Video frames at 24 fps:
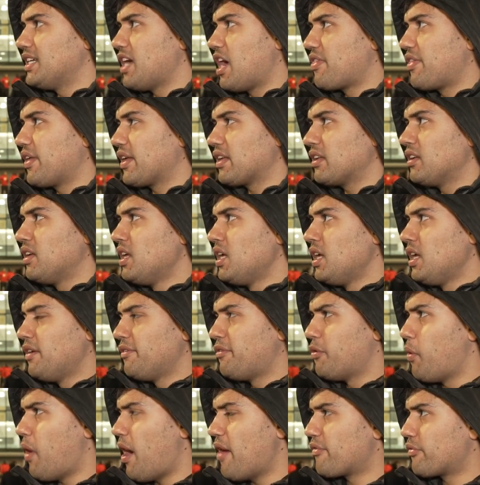I think
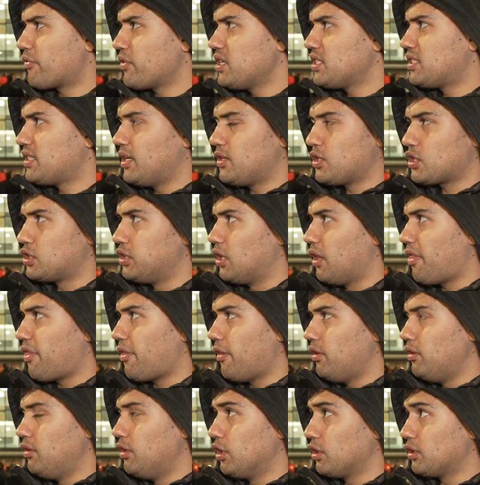for whatever reason they just
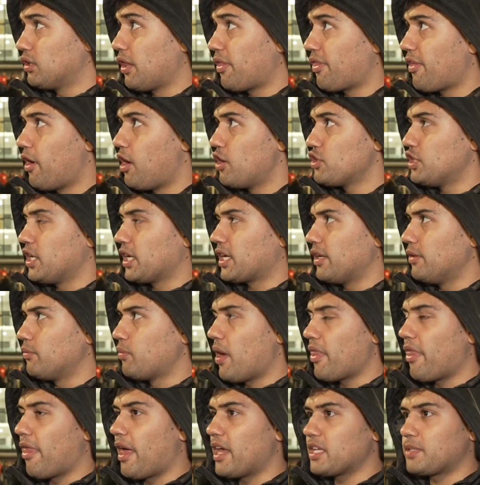look lethargic, and
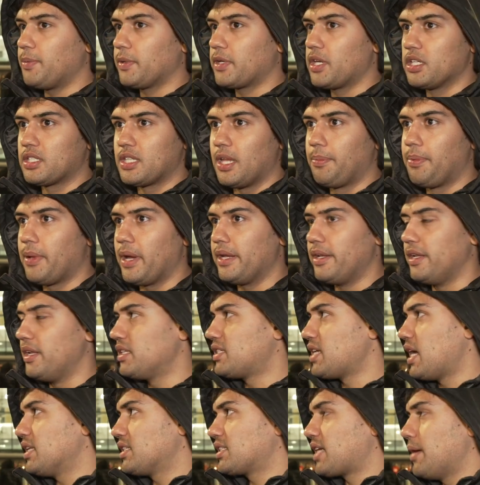whether that's because they played an
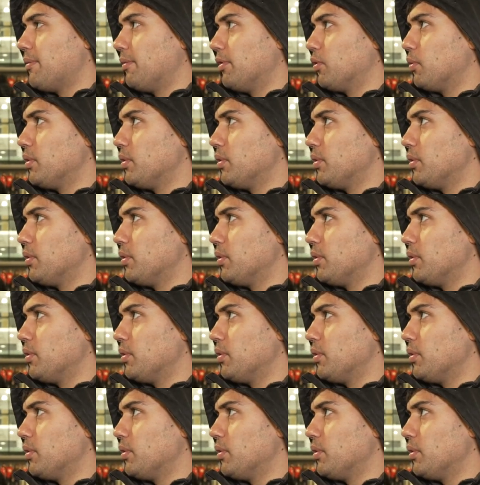intense game at the